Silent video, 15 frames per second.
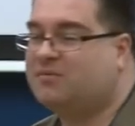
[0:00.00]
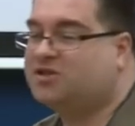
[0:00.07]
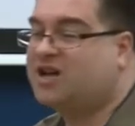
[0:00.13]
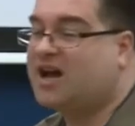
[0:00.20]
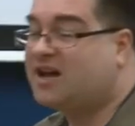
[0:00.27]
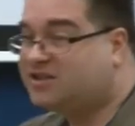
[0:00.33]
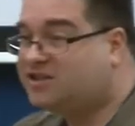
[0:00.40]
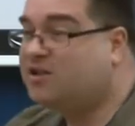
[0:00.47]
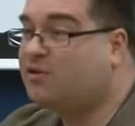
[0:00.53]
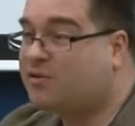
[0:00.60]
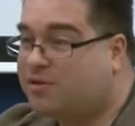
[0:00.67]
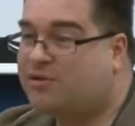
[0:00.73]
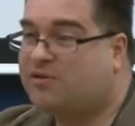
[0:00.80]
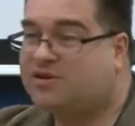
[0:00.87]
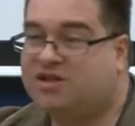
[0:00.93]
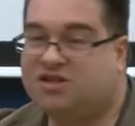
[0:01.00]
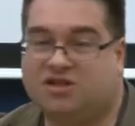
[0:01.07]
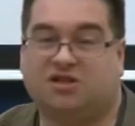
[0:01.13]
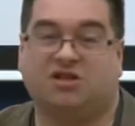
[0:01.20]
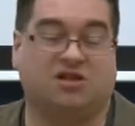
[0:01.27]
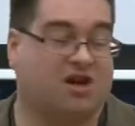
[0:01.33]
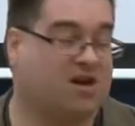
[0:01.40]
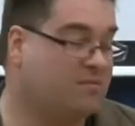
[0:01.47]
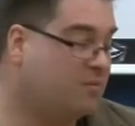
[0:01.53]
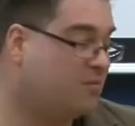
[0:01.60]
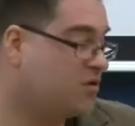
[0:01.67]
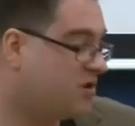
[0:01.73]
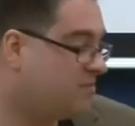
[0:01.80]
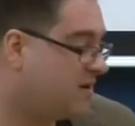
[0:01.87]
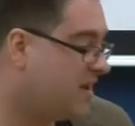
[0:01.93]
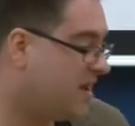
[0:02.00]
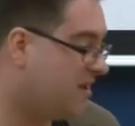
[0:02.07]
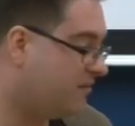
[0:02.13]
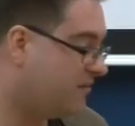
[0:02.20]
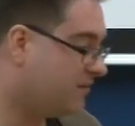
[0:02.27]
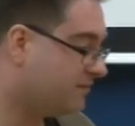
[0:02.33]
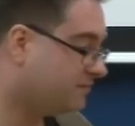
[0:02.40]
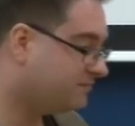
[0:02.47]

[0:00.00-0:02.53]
which has the authority to determine what you believe.